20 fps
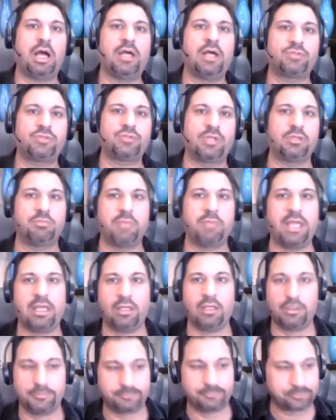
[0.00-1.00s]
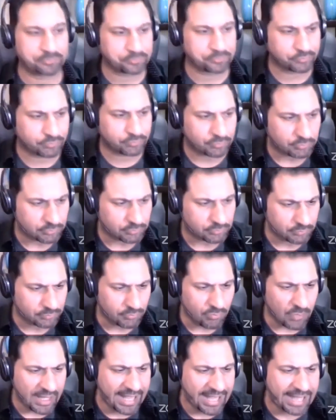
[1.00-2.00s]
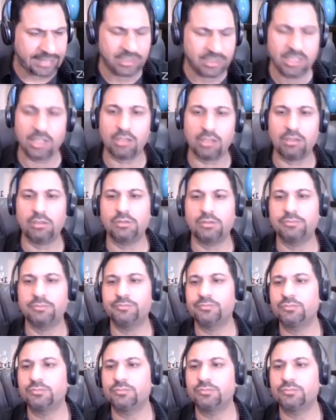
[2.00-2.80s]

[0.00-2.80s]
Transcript: us and make a deal.